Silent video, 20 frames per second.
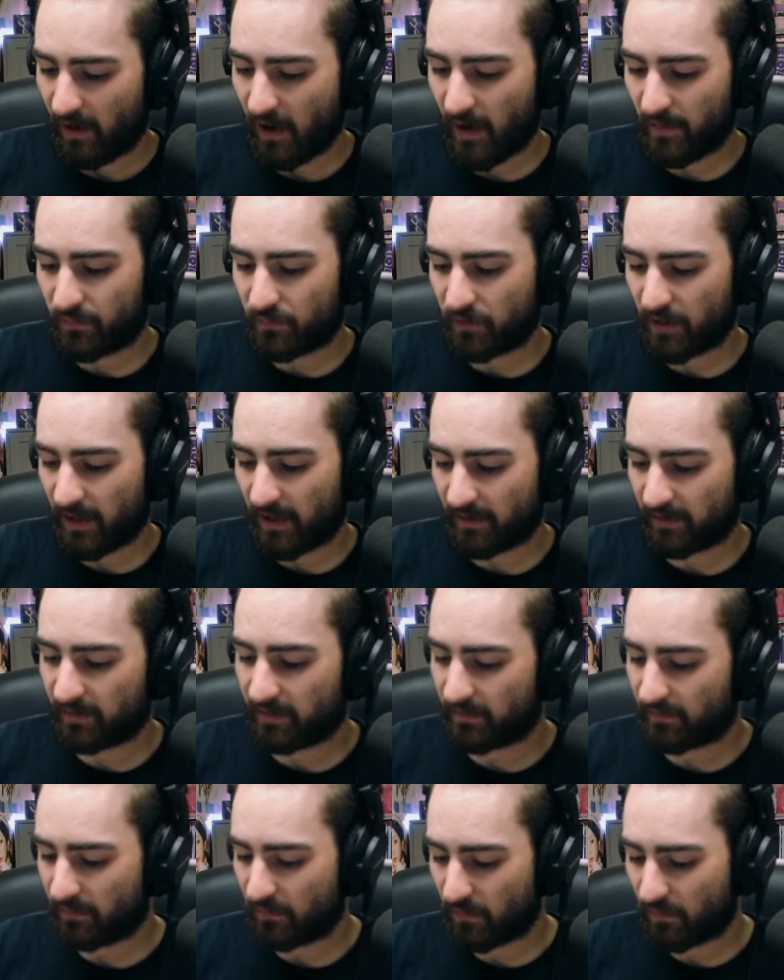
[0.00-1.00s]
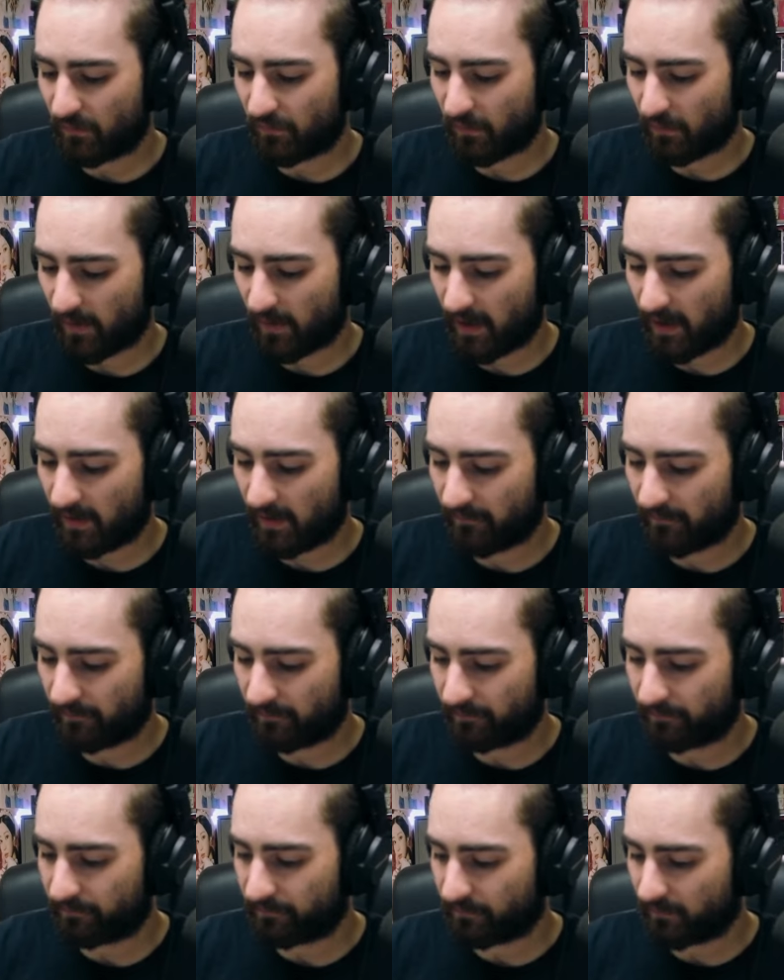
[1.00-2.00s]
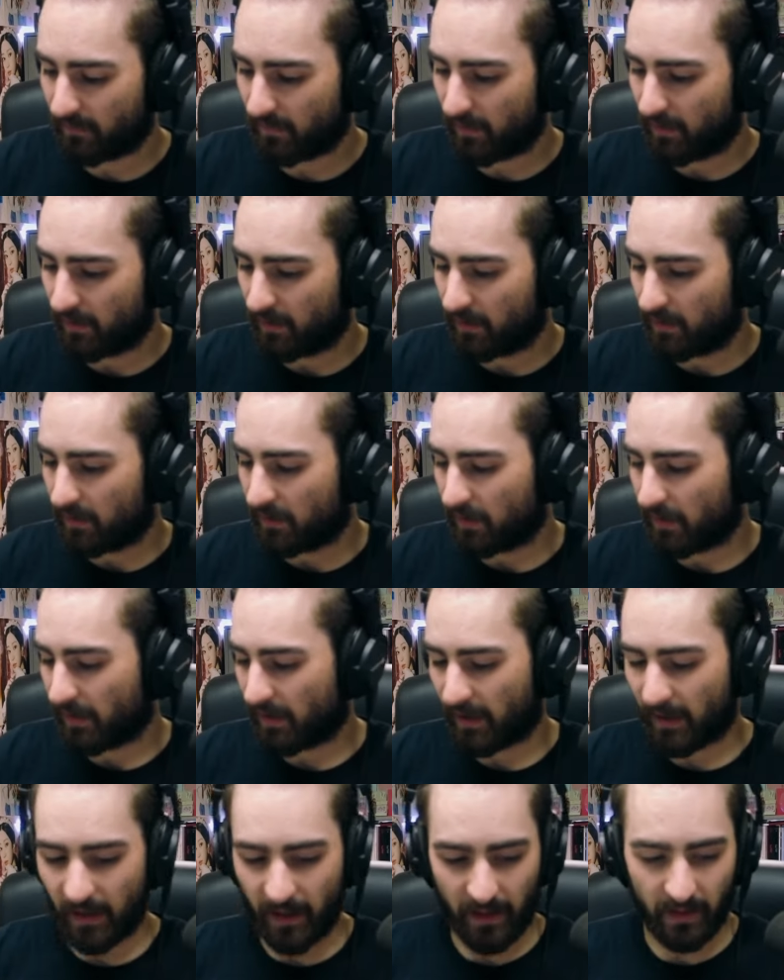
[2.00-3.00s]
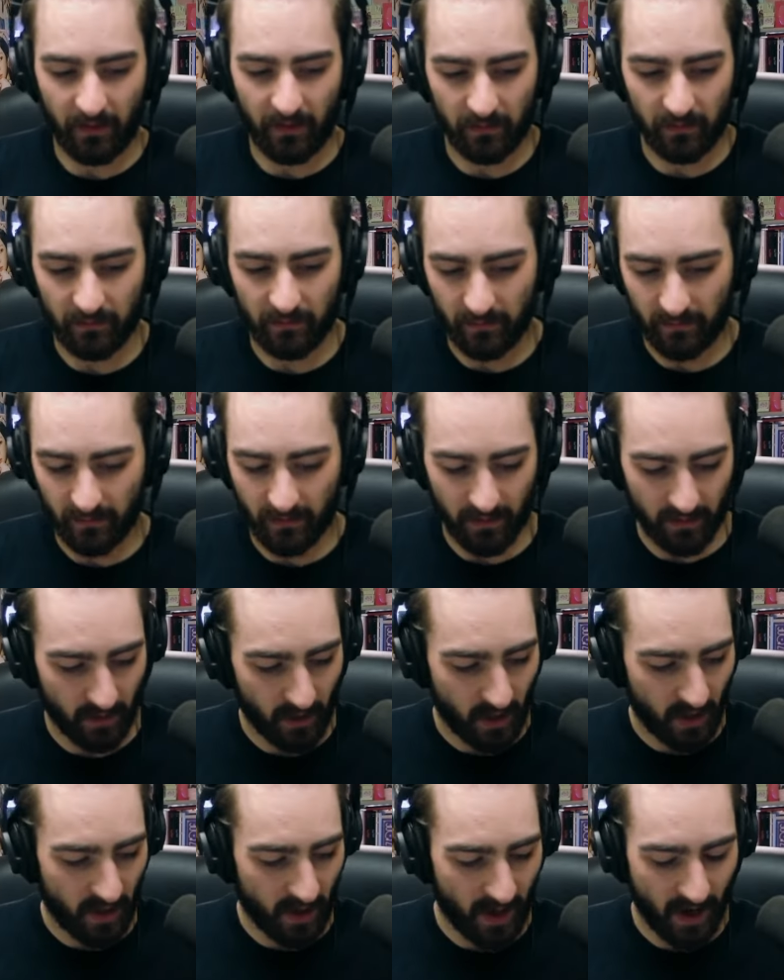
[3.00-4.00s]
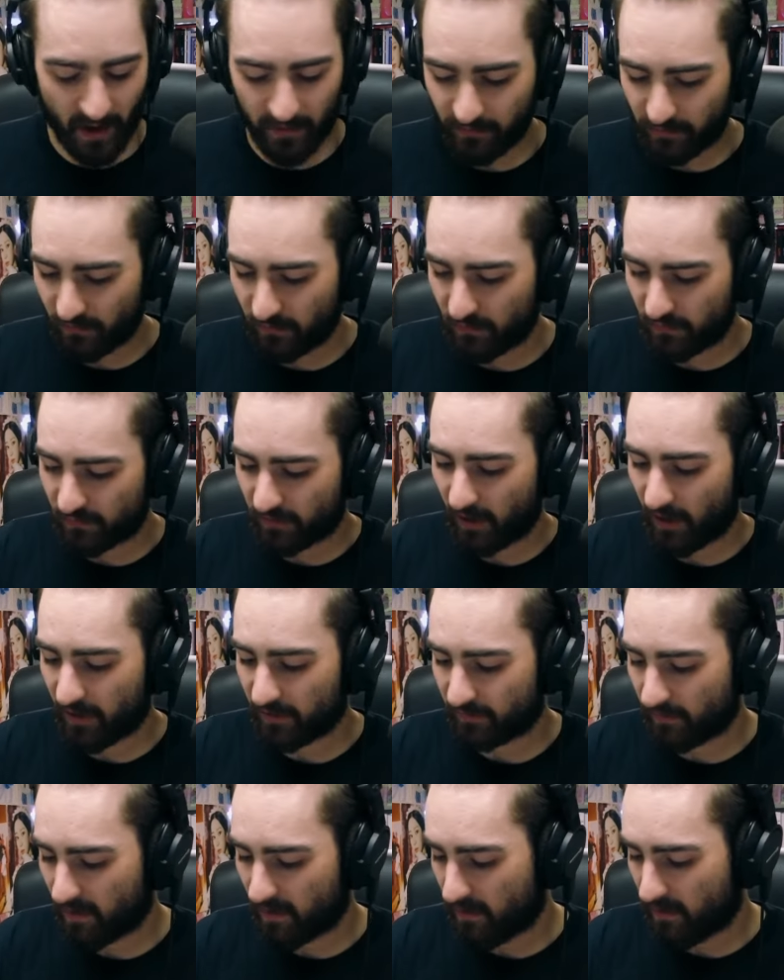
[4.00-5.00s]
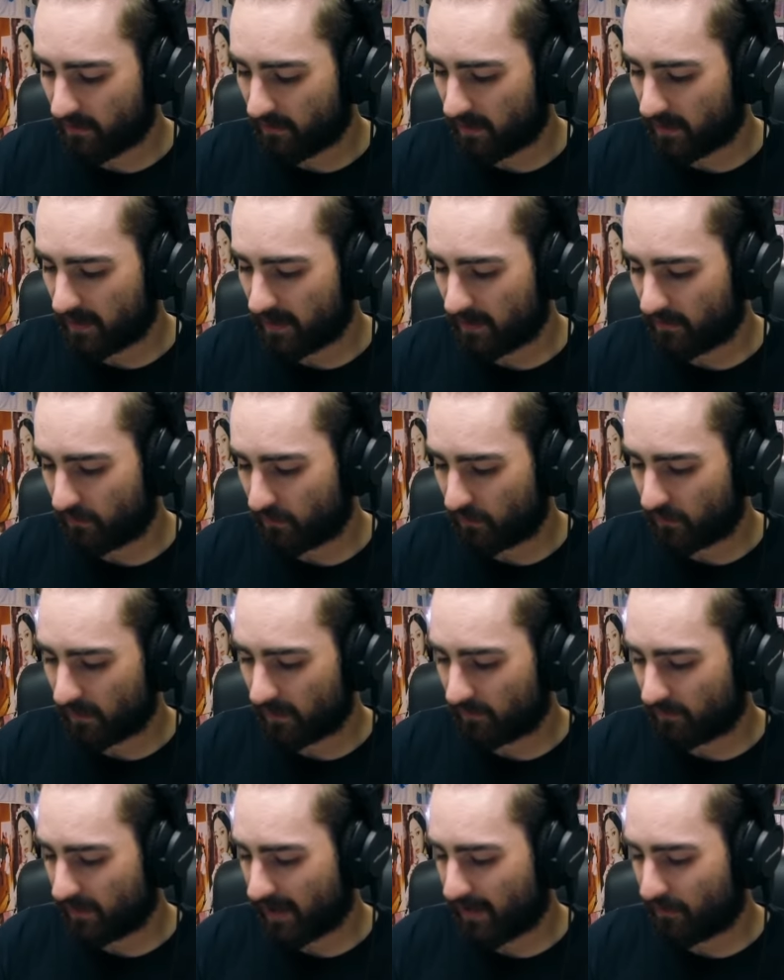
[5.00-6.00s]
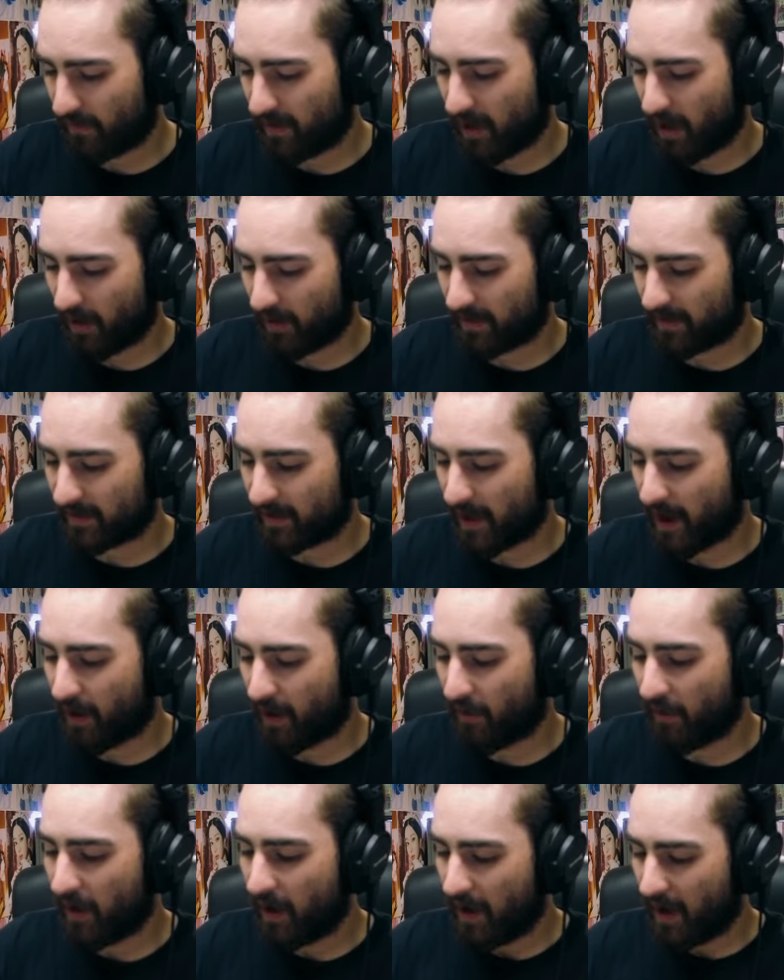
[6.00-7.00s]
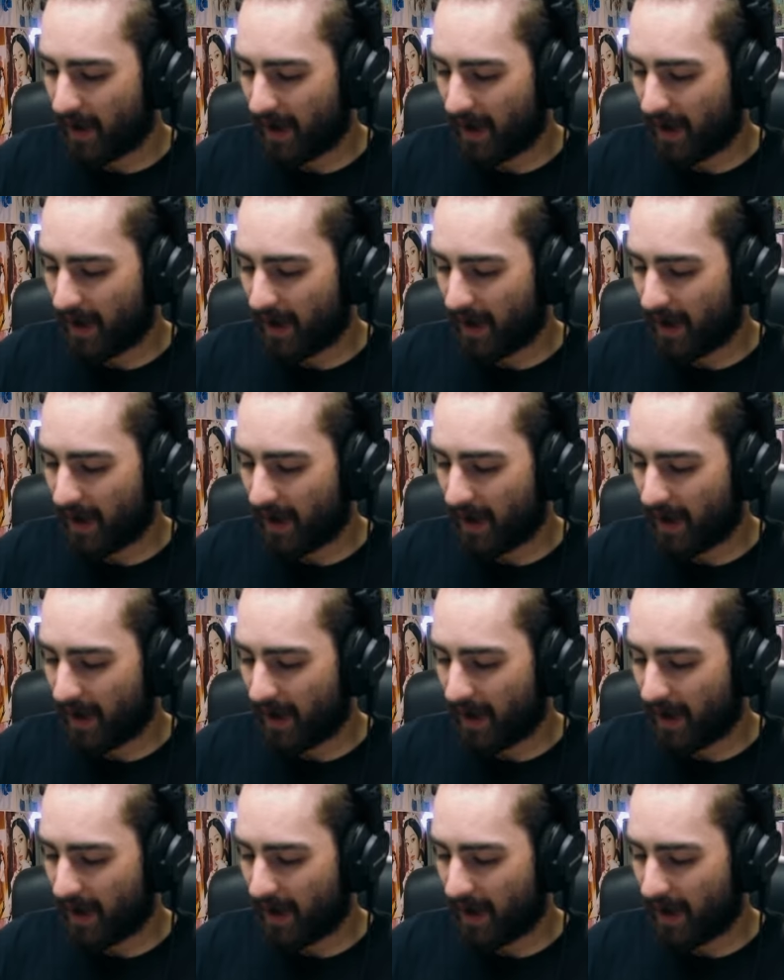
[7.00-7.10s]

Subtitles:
Object, move away. How to use Cosmo. We already know.